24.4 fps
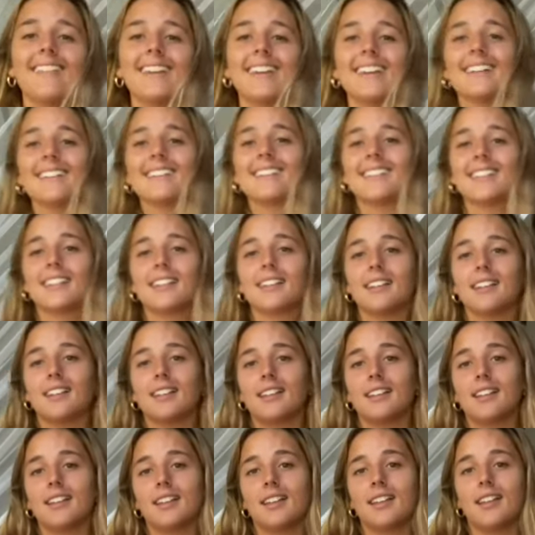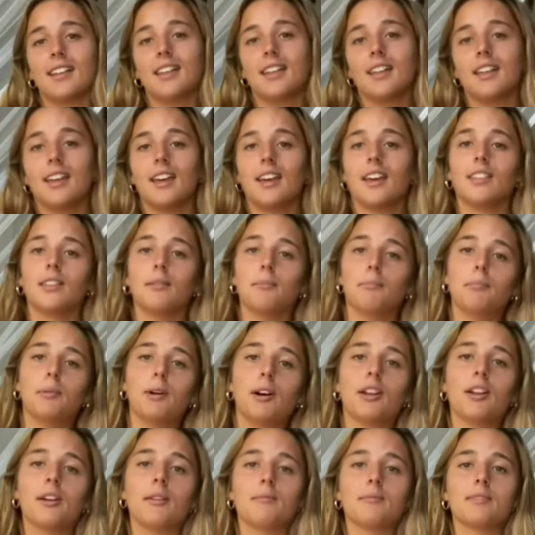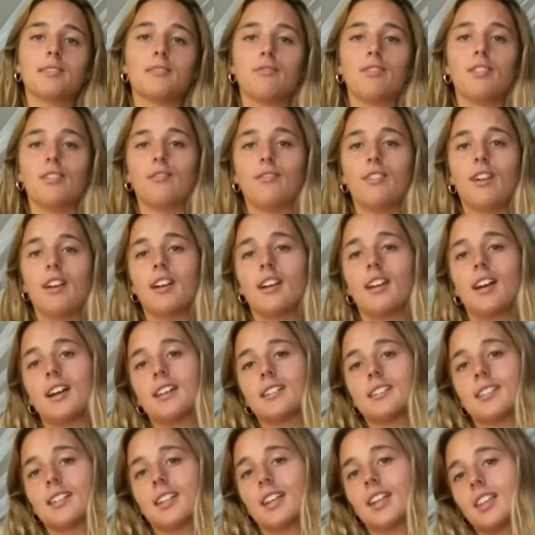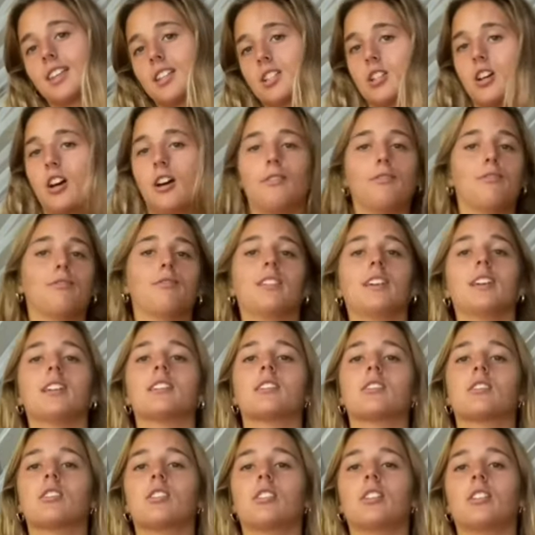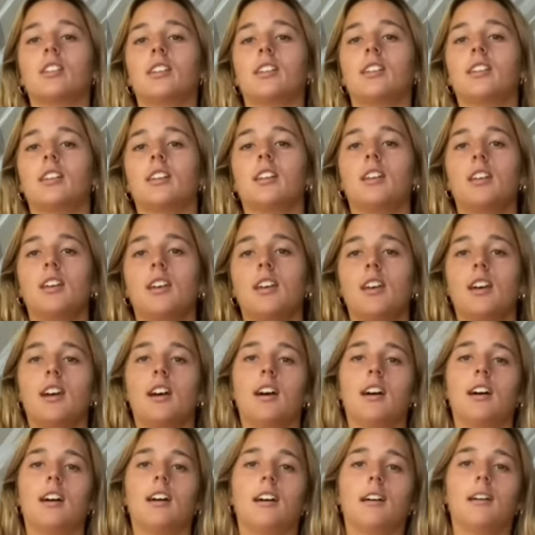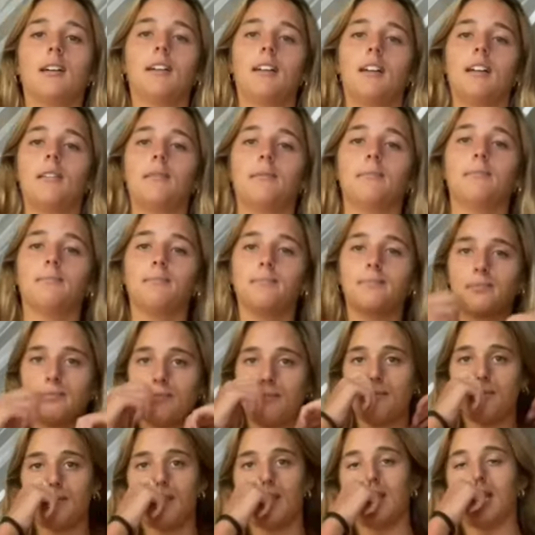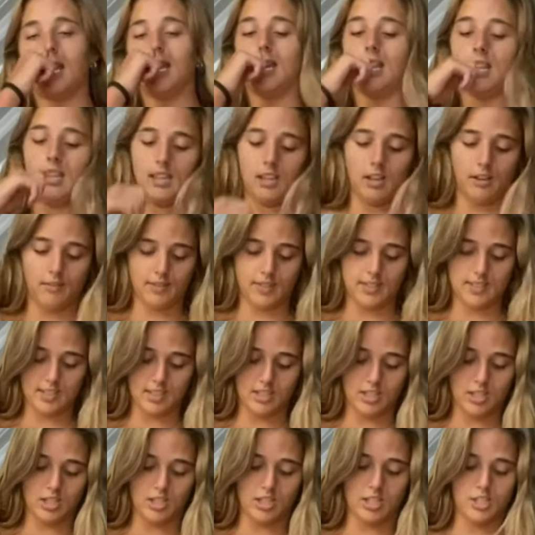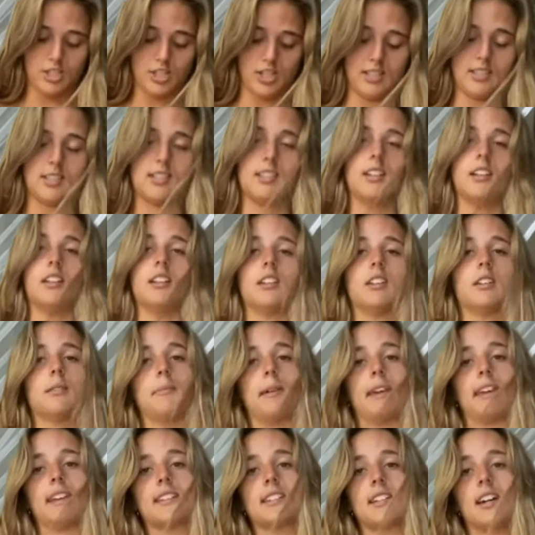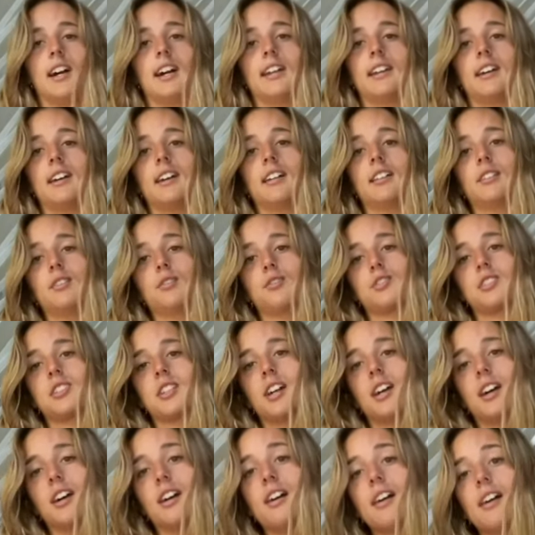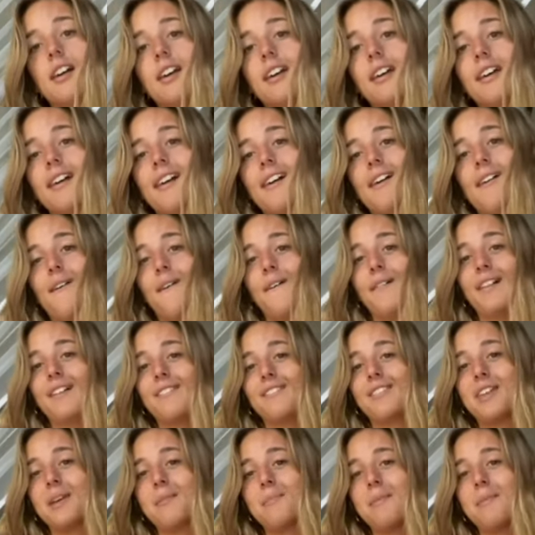it. And the bottoms fit very nicely, the top fits good. And it obviously you can adjust it, you can make it tighter, looser, all of the